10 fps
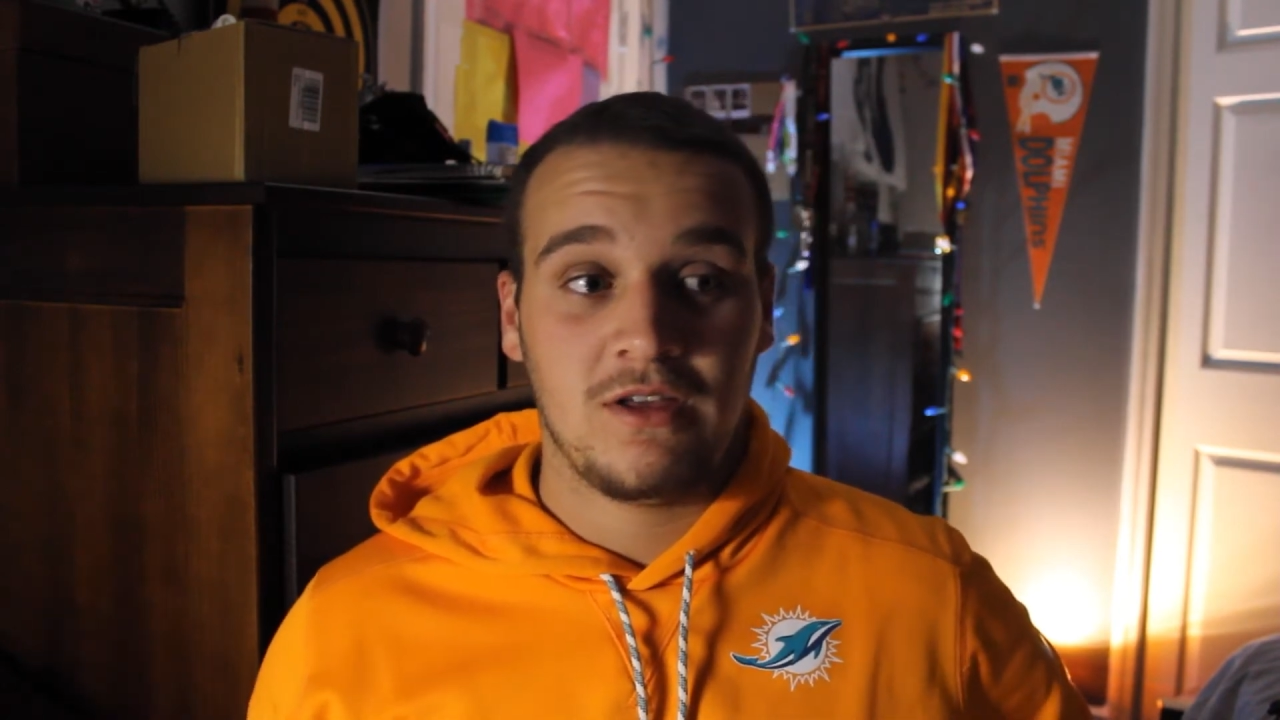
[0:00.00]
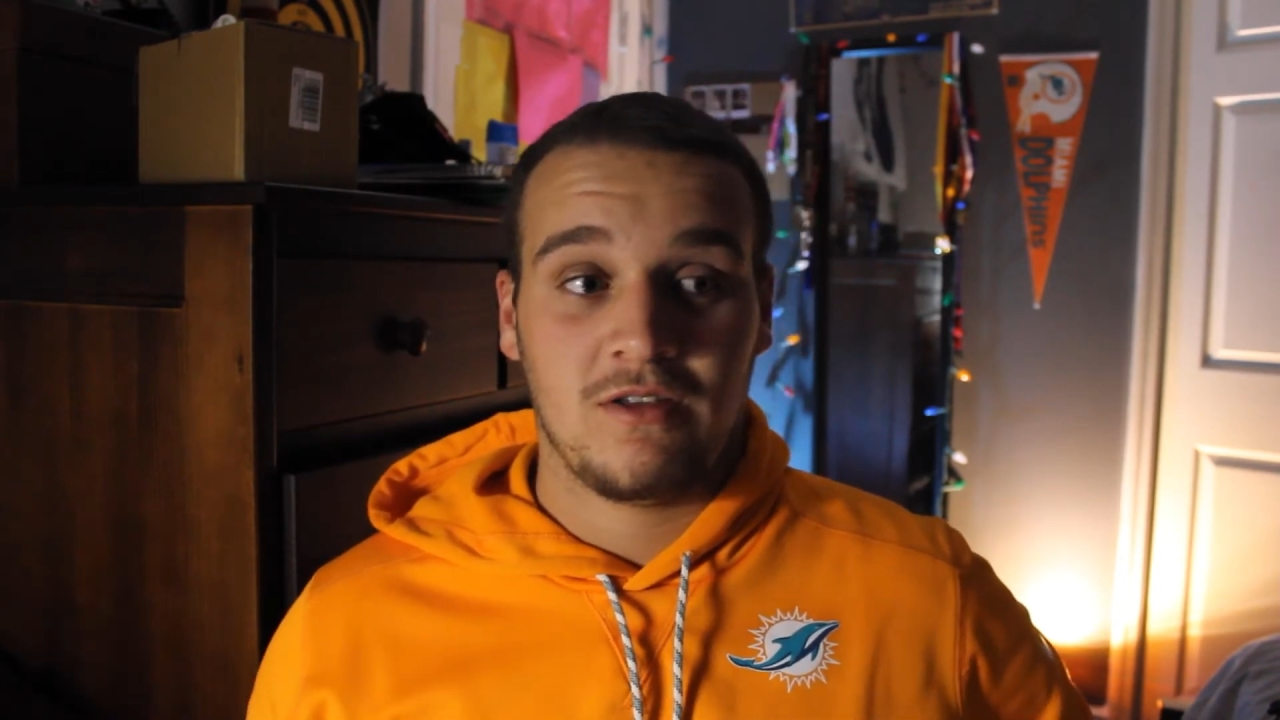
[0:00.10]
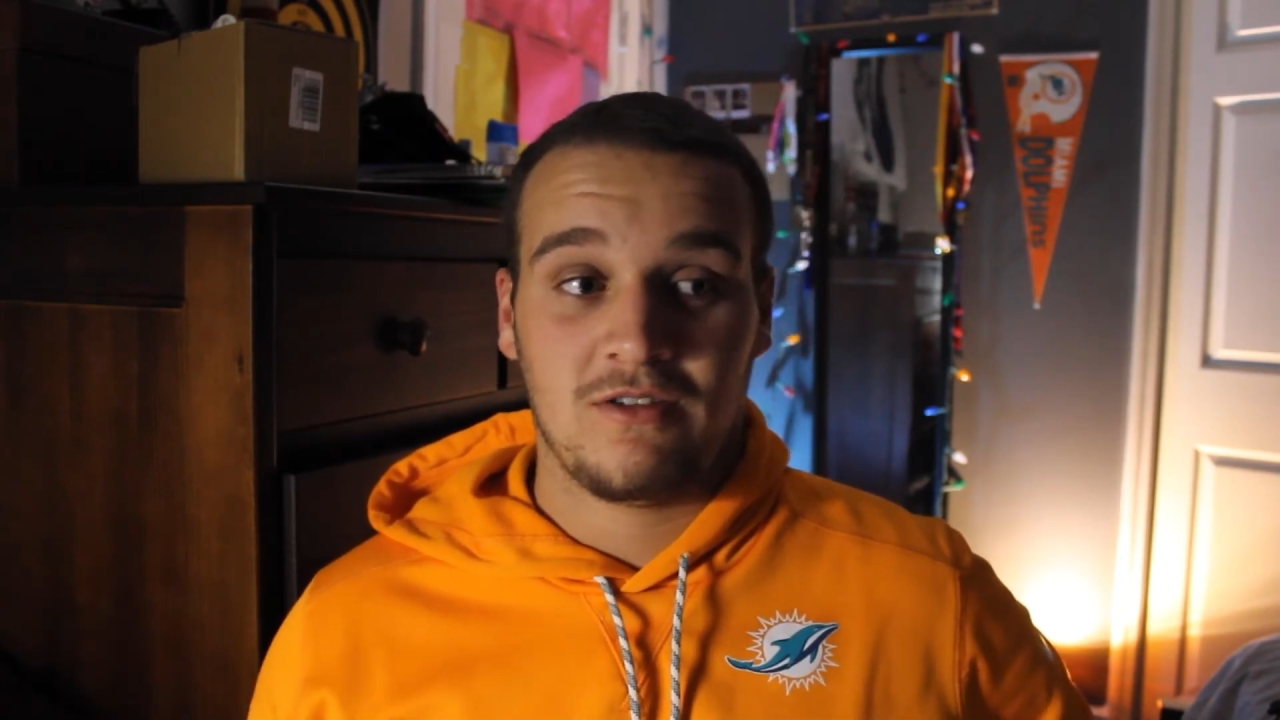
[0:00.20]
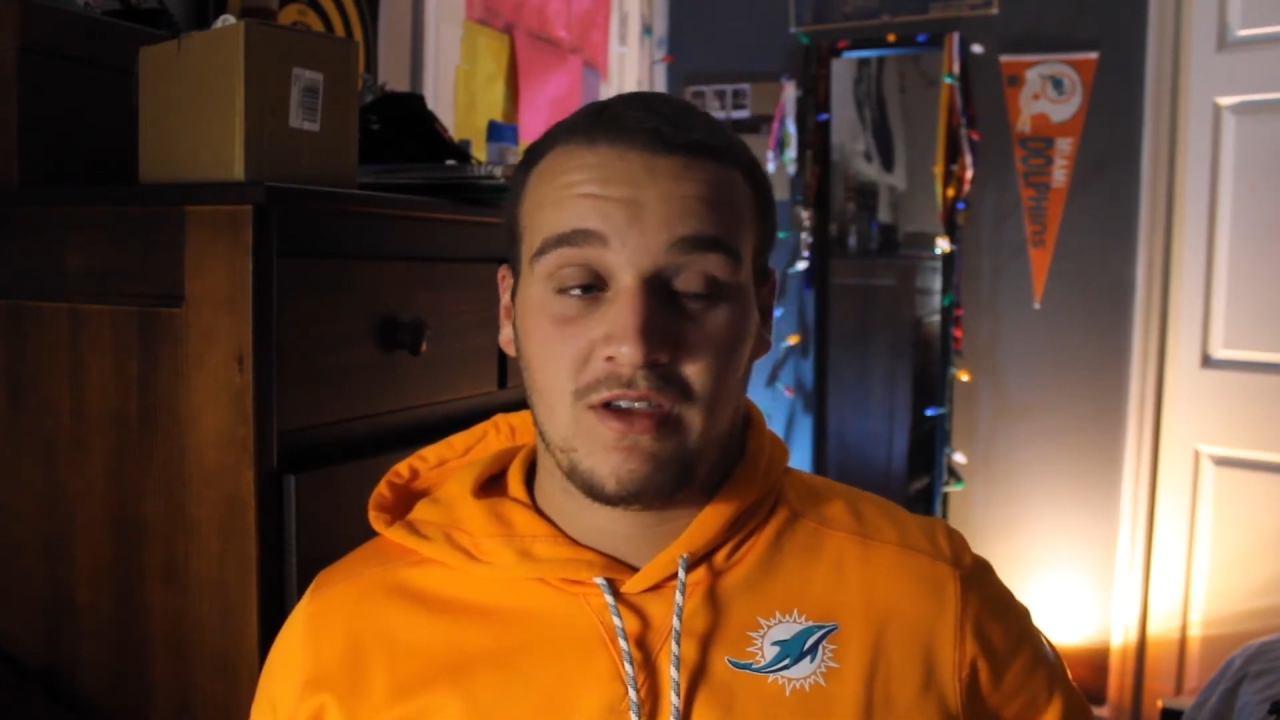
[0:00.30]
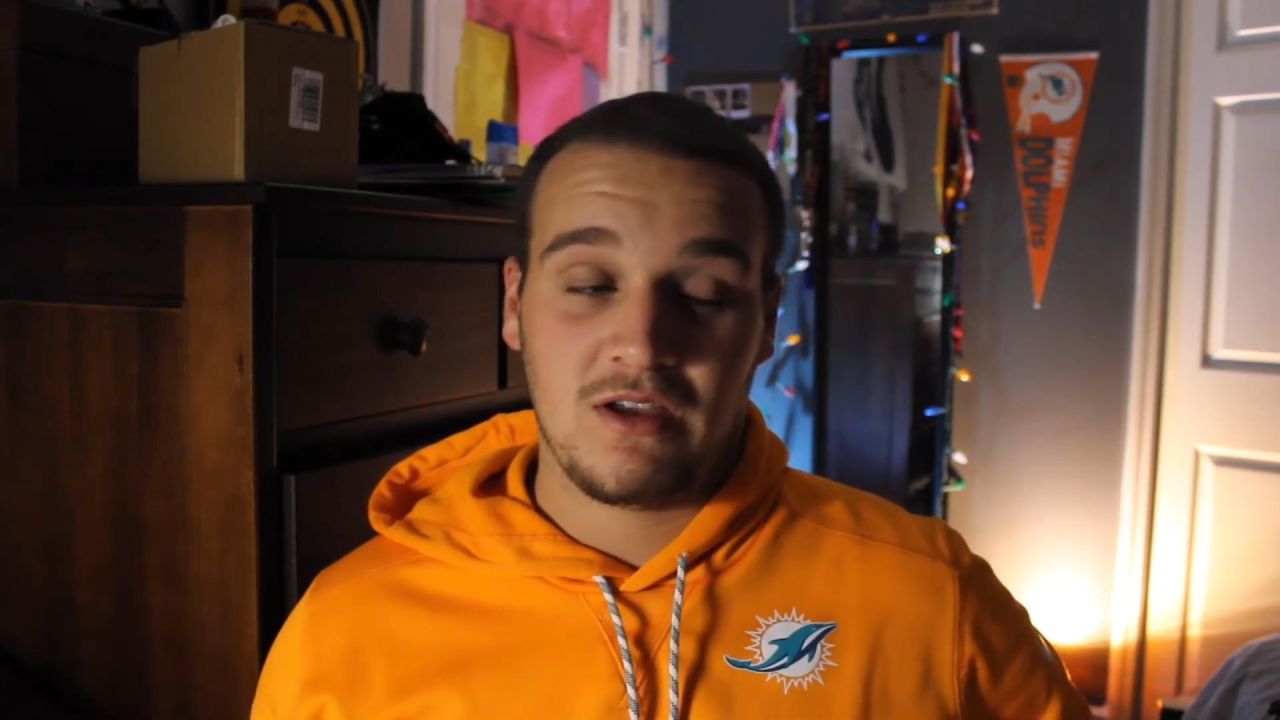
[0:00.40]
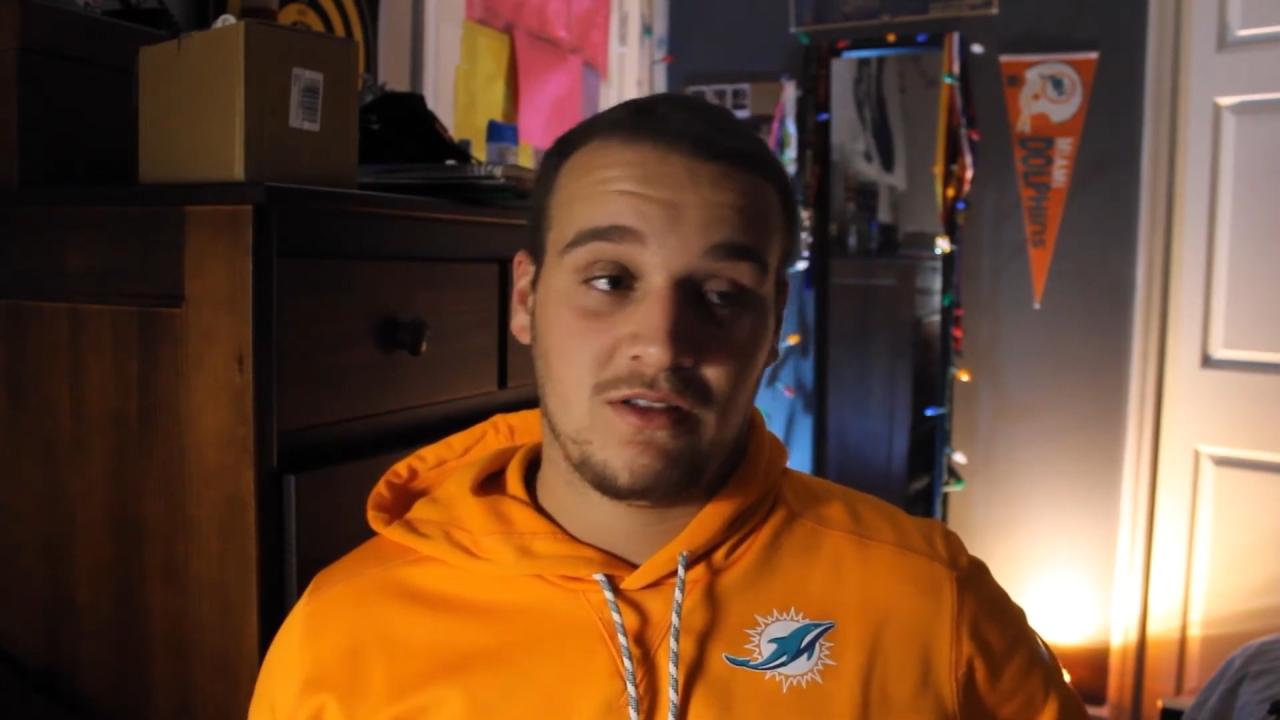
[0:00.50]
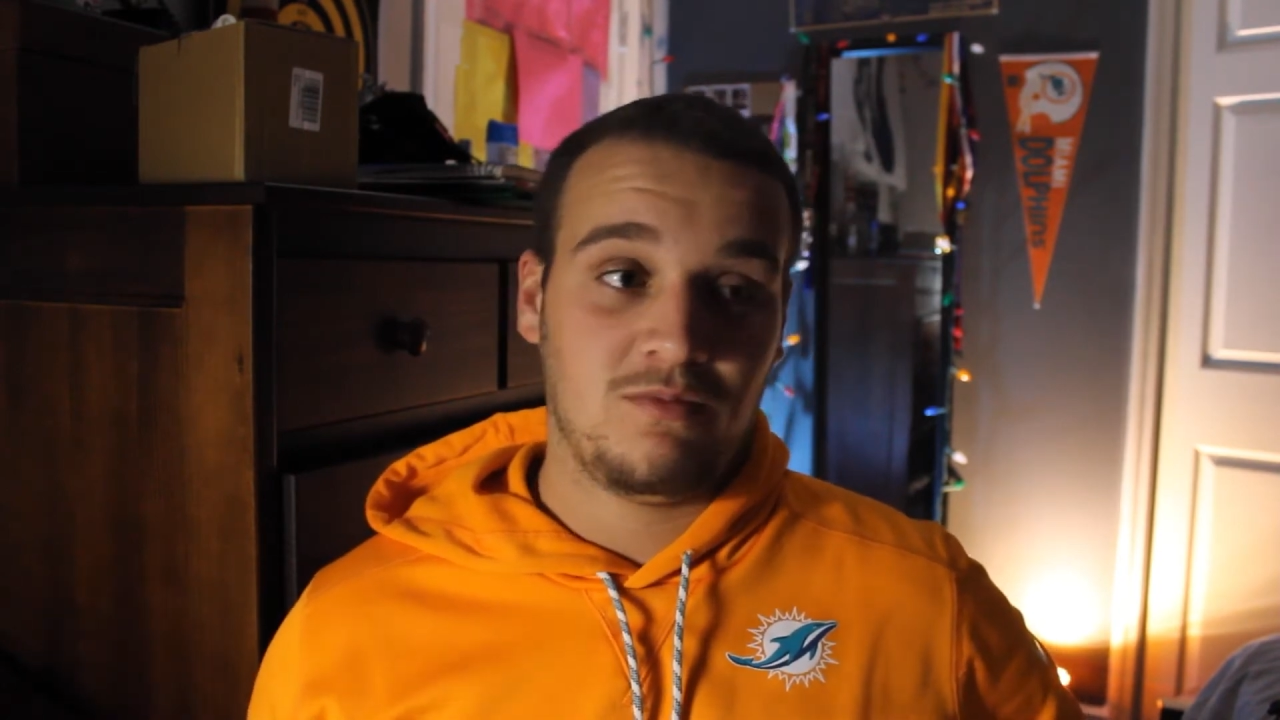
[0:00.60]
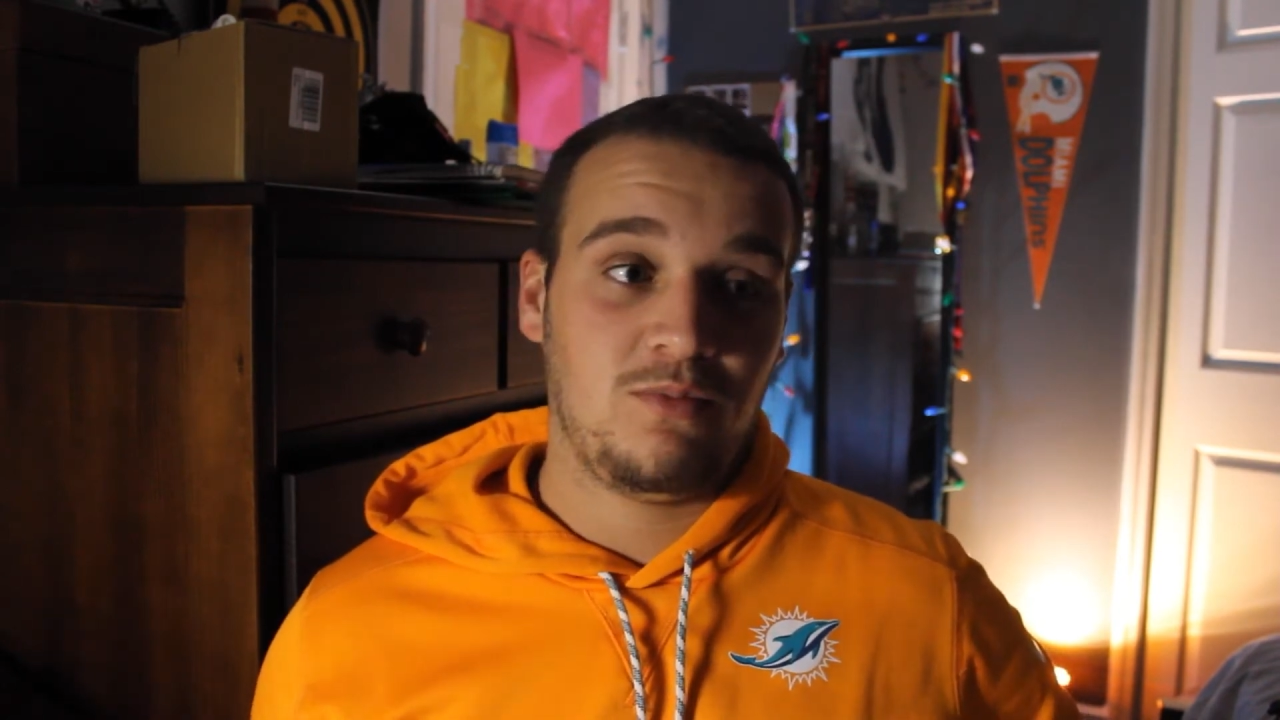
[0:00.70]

saying